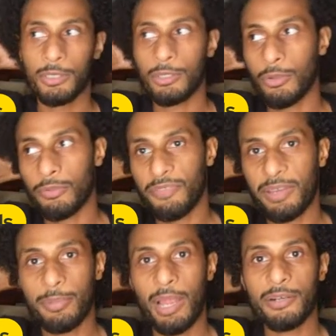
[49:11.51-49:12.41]
you know, the
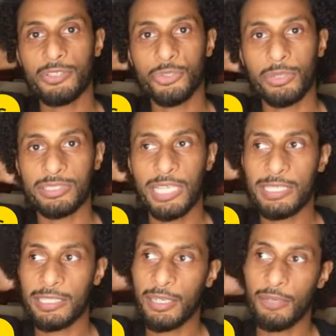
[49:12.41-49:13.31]
vampire sort of
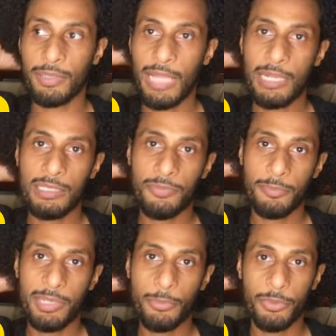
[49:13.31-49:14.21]
taking care of a lot of
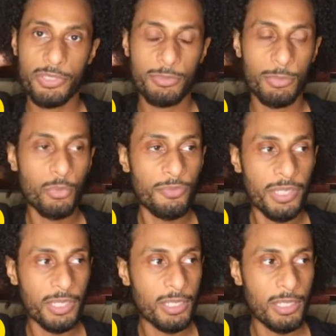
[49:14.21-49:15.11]
different people in this
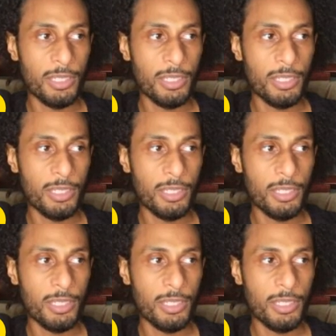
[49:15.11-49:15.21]
movie,